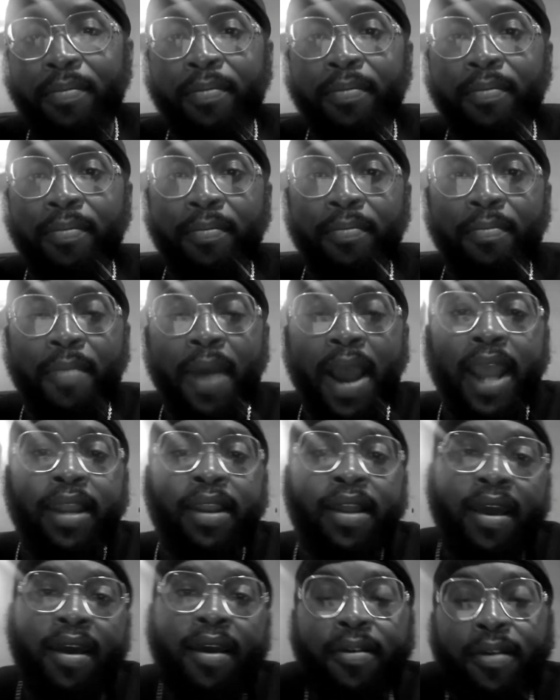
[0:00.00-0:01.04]
might
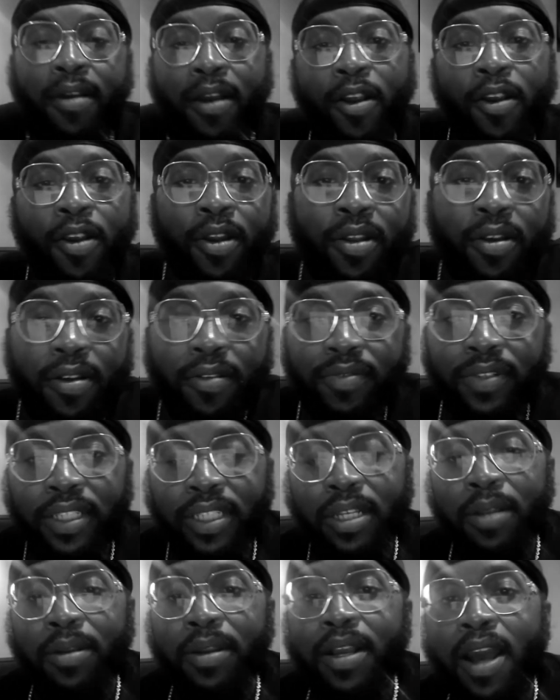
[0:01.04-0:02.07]
not have heard of is
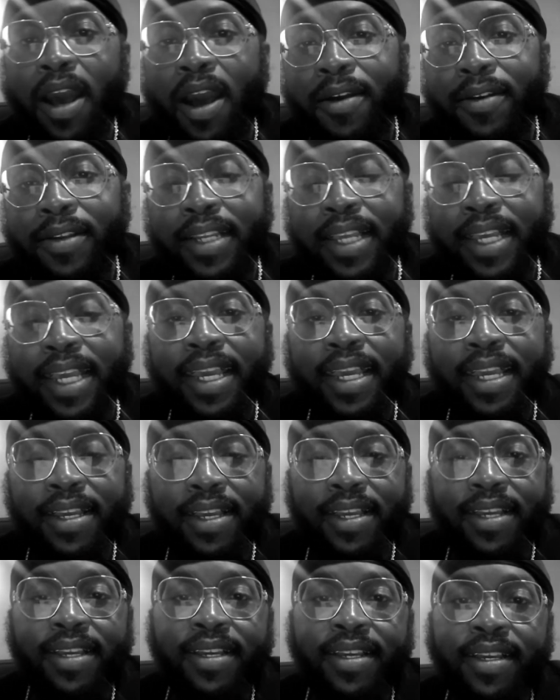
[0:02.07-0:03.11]
something called
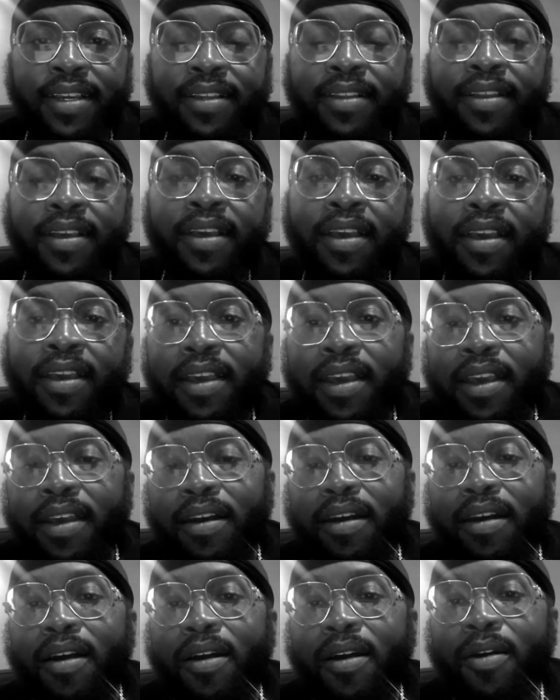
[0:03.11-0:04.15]
deadhead.
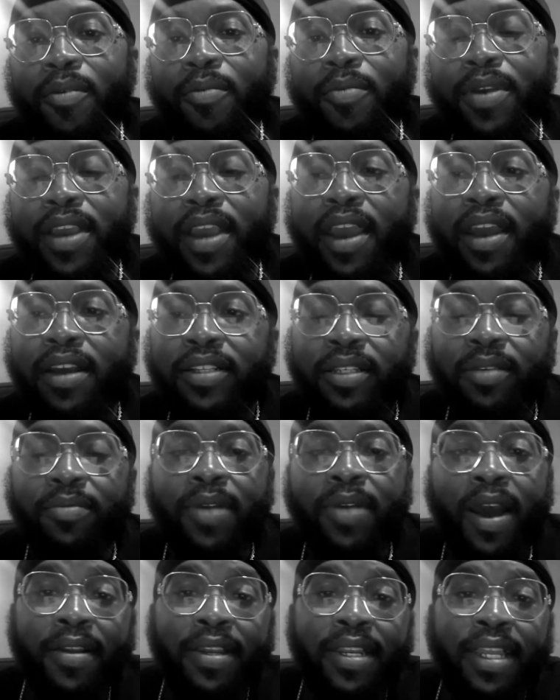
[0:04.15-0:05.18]
We have something
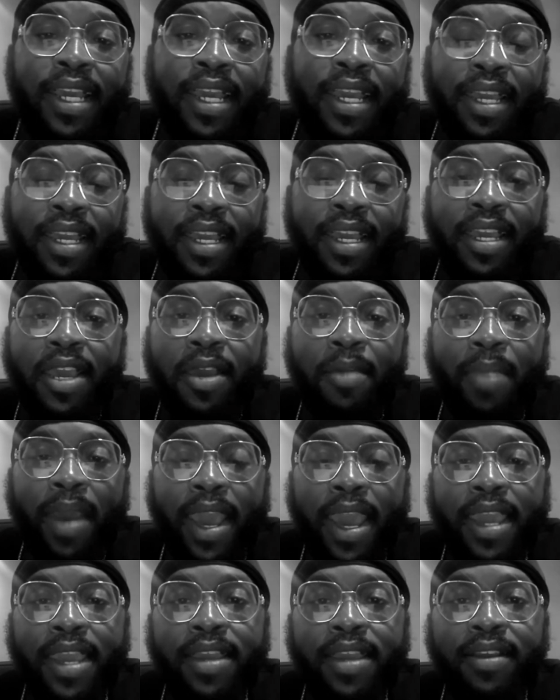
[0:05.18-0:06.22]
called deadhead
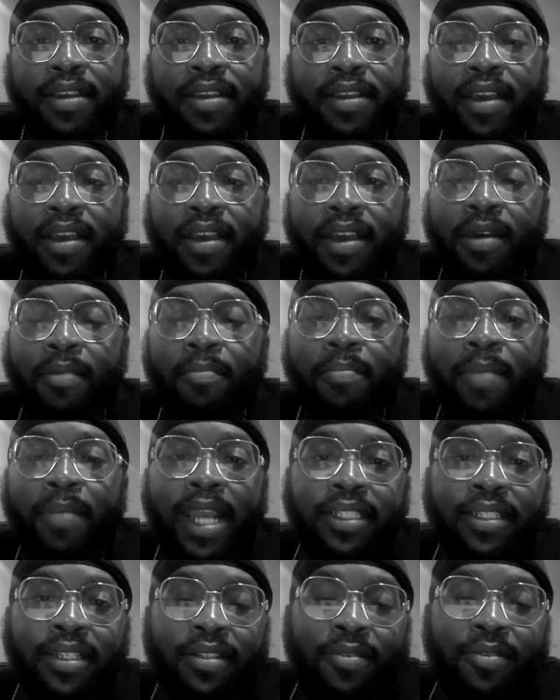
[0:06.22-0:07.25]
pay.
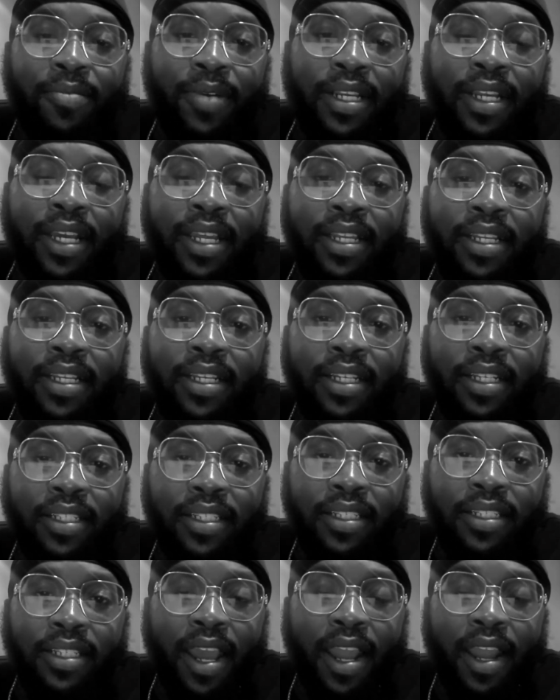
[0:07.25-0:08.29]
Basically, what that
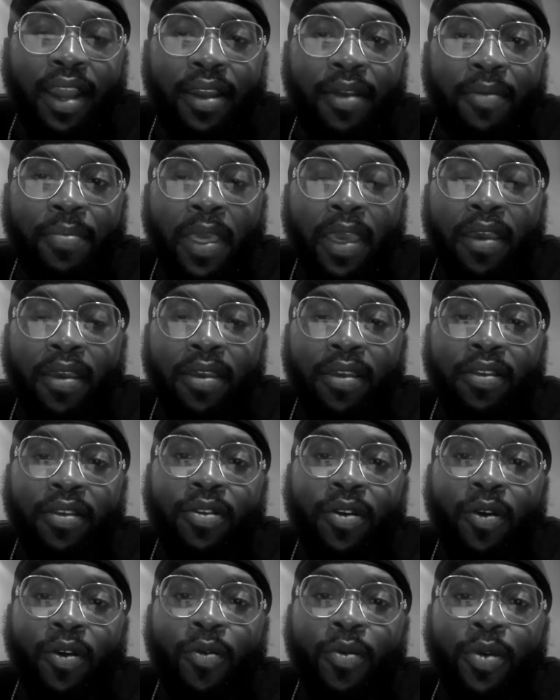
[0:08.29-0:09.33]
is like,
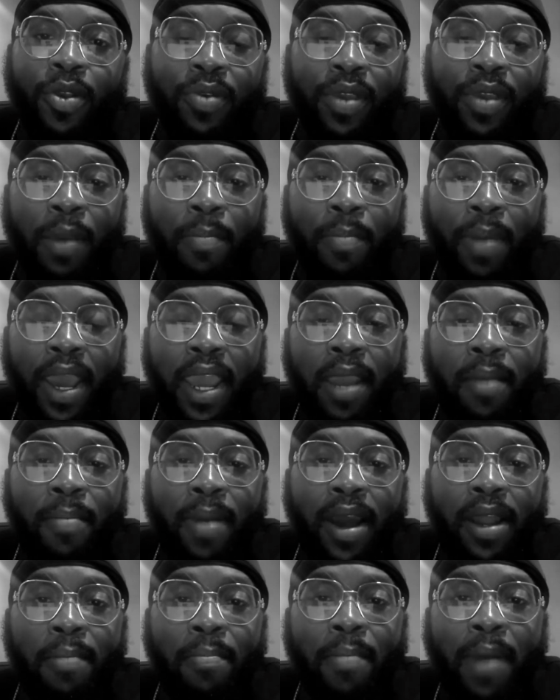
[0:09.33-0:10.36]
when you get paid by
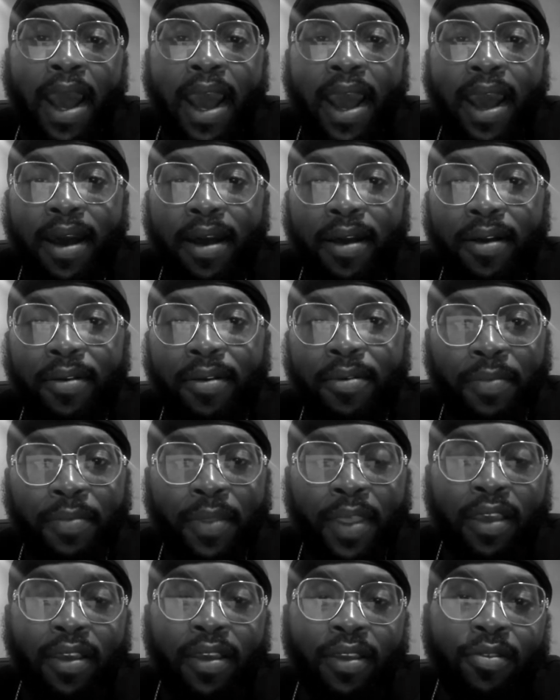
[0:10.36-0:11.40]
the mile,
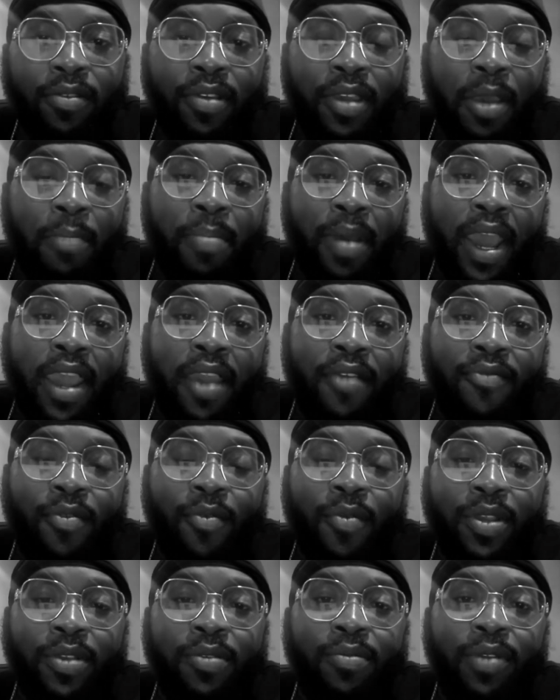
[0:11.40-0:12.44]
you get paid for
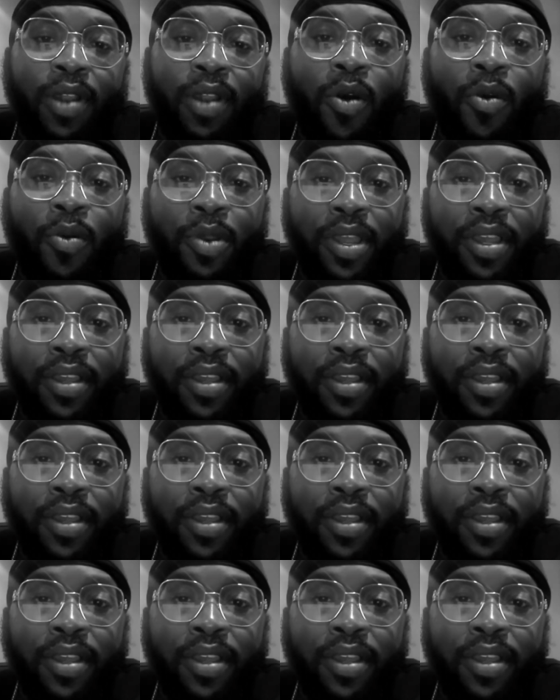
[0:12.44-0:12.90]
when you load it.